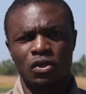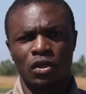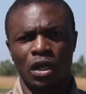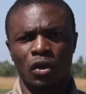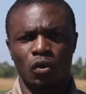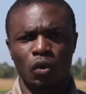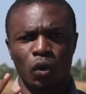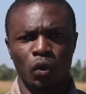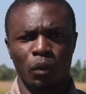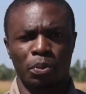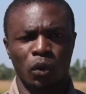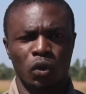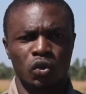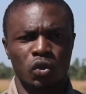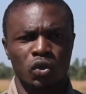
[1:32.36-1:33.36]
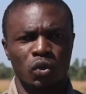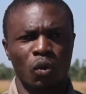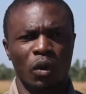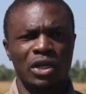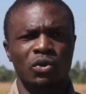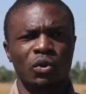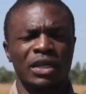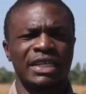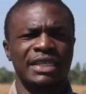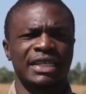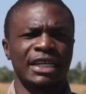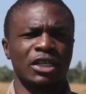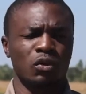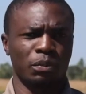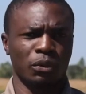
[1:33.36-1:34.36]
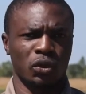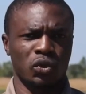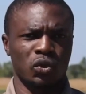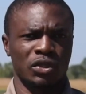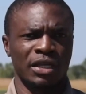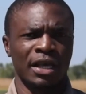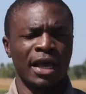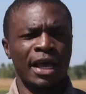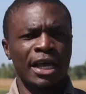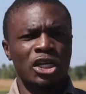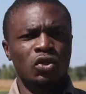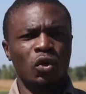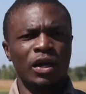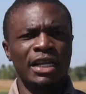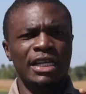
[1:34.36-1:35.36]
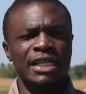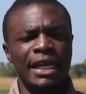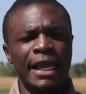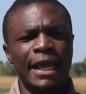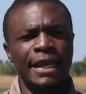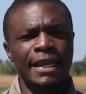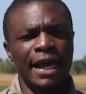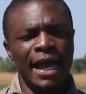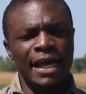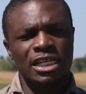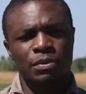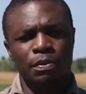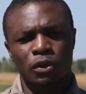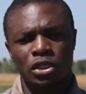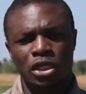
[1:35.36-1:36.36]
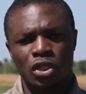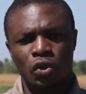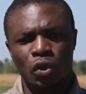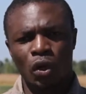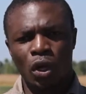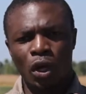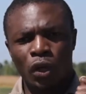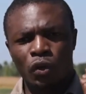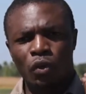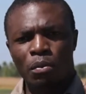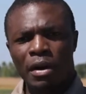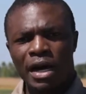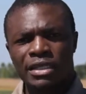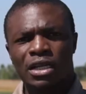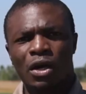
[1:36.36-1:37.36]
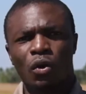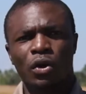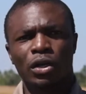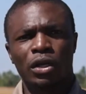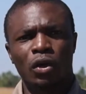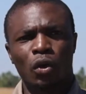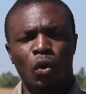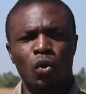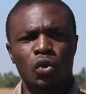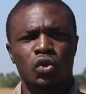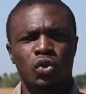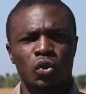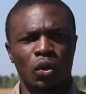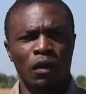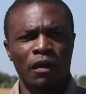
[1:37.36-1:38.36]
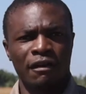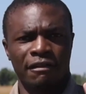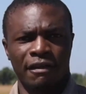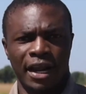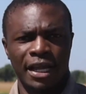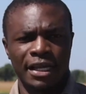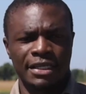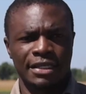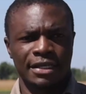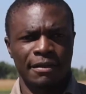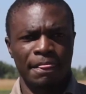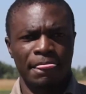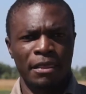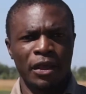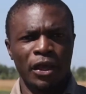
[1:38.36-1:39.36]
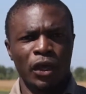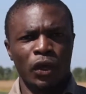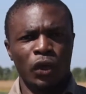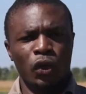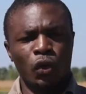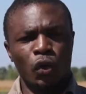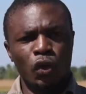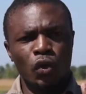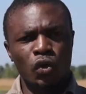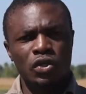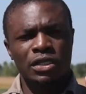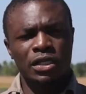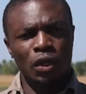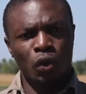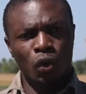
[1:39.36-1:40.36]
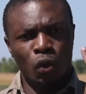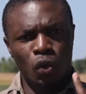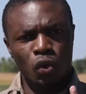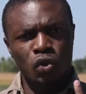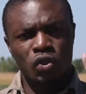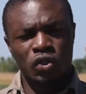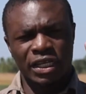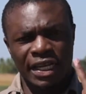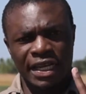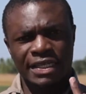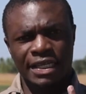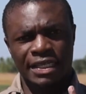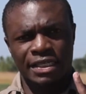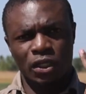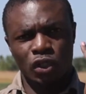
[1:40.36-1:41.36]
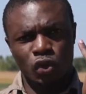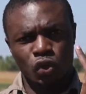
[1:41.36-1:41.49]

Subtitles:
so that you produce what you intend to produce. So in Irish potato, you master on good variety. You use good genetics.